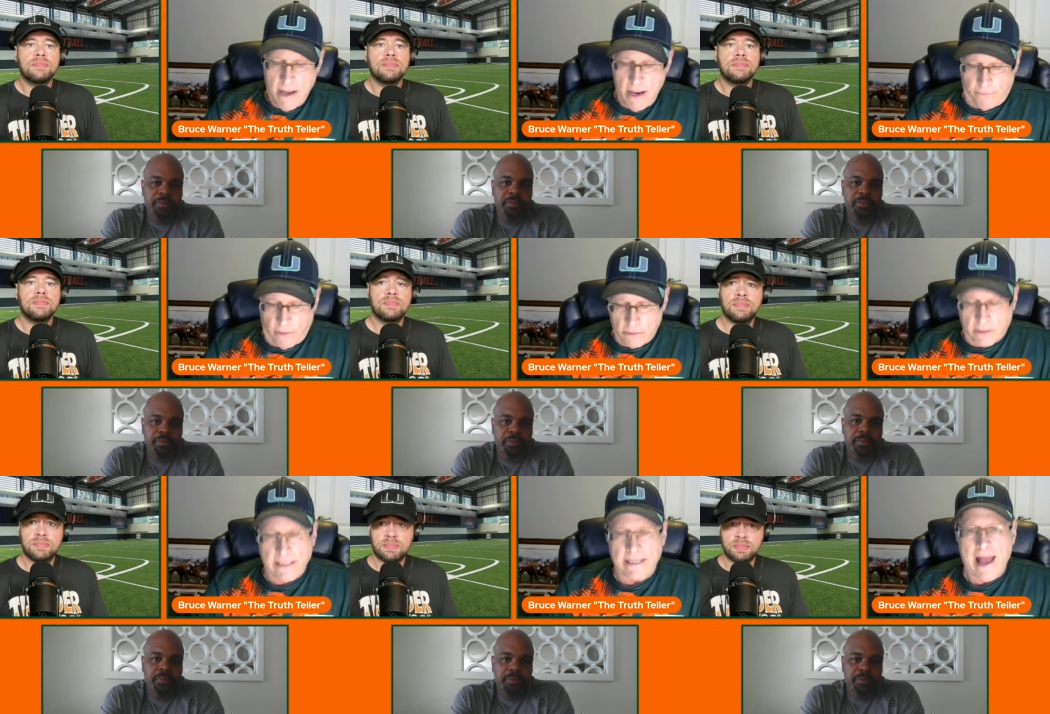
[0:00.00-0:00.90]
Speaker 1: If those
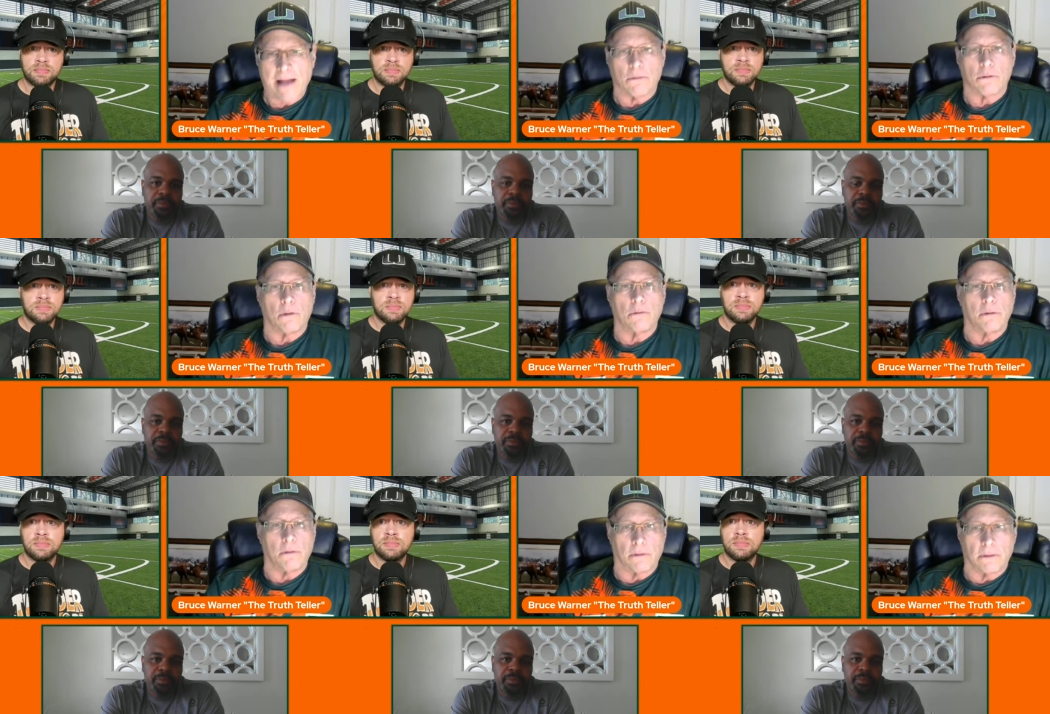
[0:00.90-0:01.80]
D tackles don't
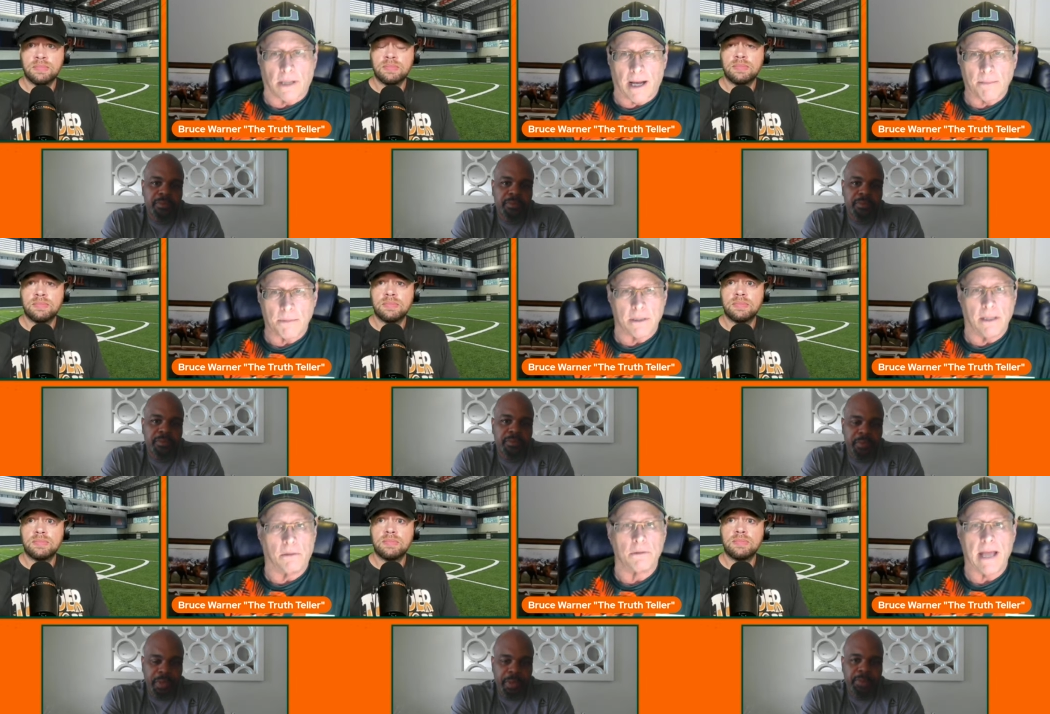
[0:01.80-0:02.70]
do their jobs
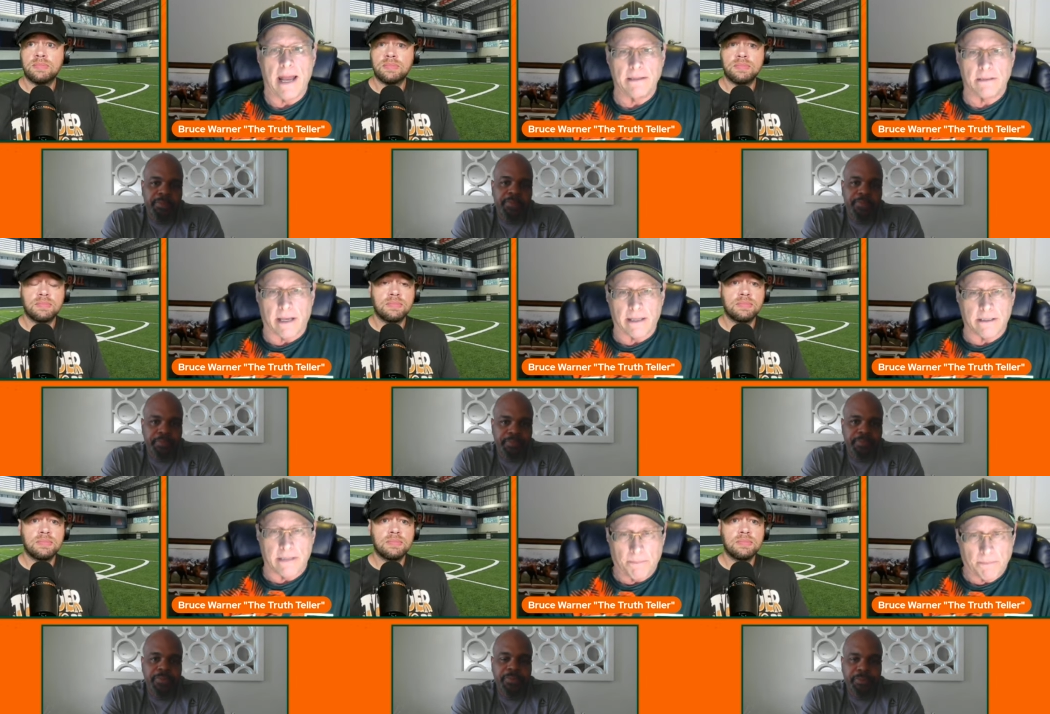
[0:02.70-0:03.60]
and those ends get
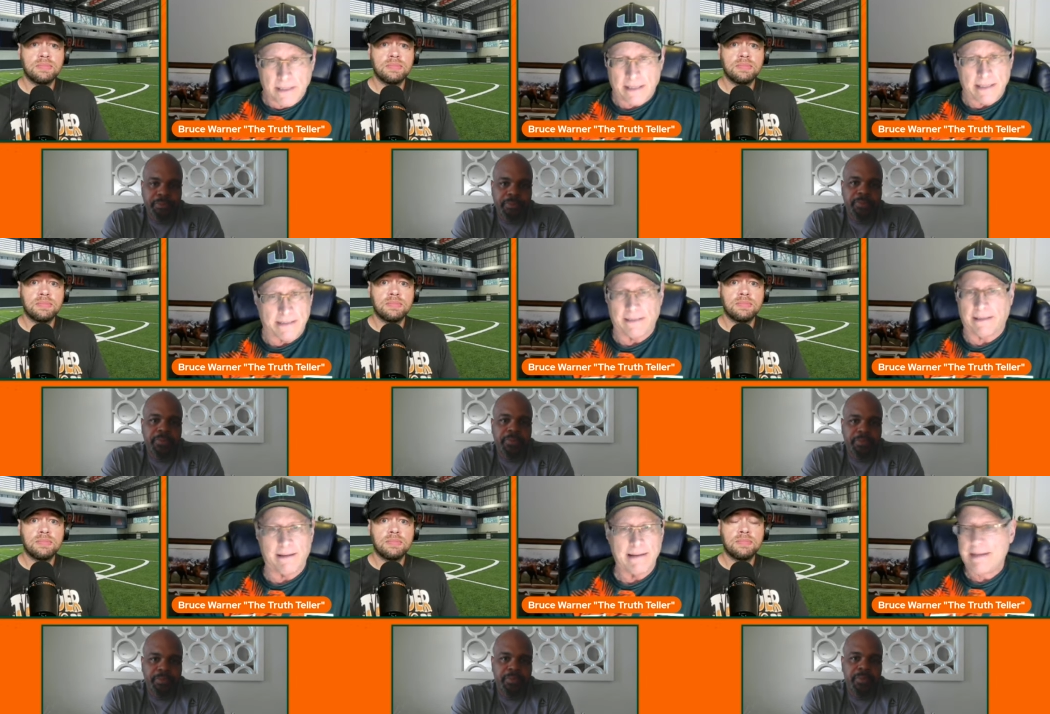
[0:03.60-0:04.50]
chipped and things like
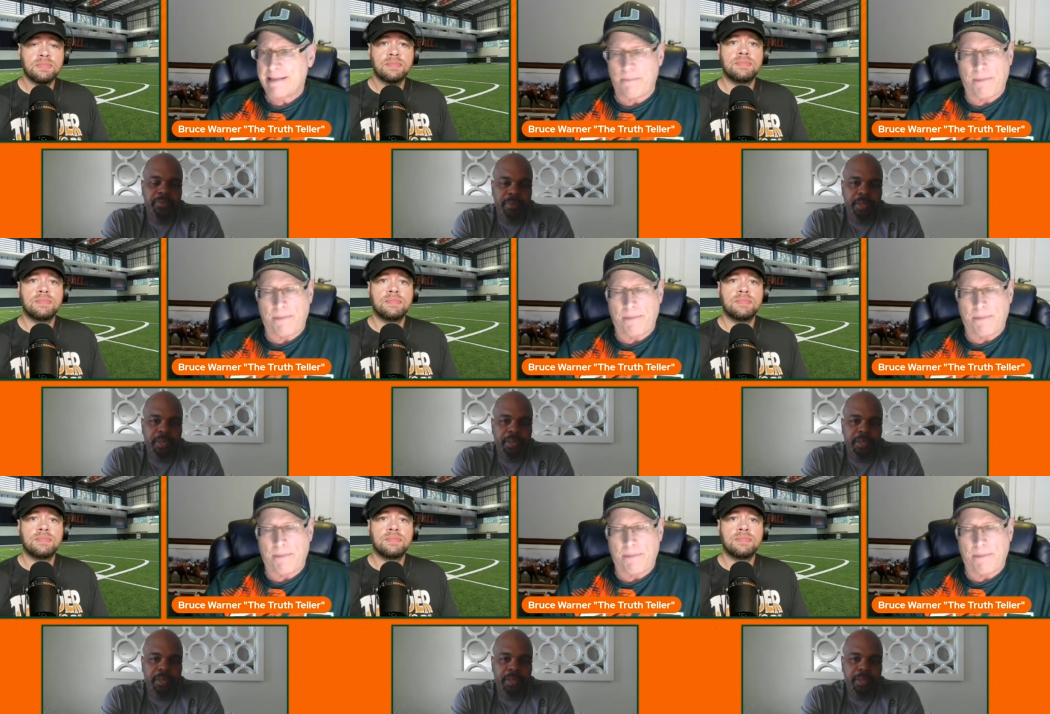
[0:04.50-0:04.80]
that, that